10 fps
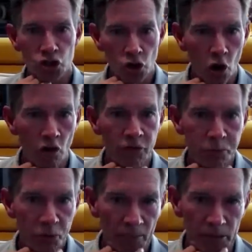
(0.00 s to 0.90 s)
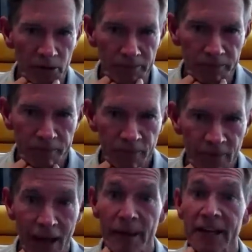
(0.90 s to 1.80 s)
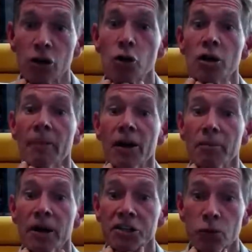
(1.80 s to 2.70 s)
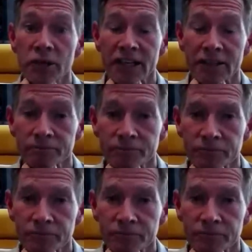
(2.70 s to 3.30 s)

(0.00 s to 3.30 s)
solve a problem and make a good amount of money doing it.